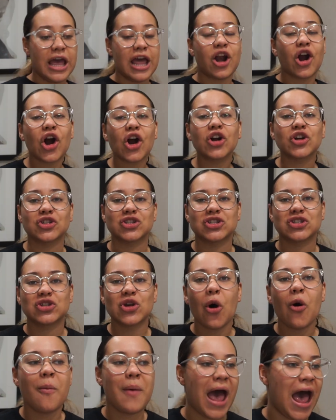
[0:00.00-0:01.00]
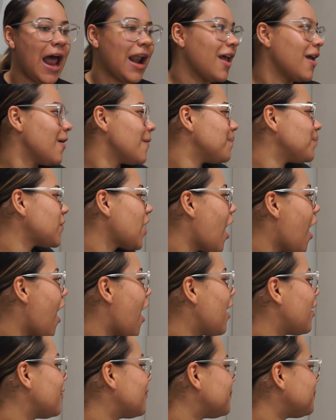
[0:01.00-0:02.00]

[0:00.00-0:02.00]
It hurts so bad. Huh?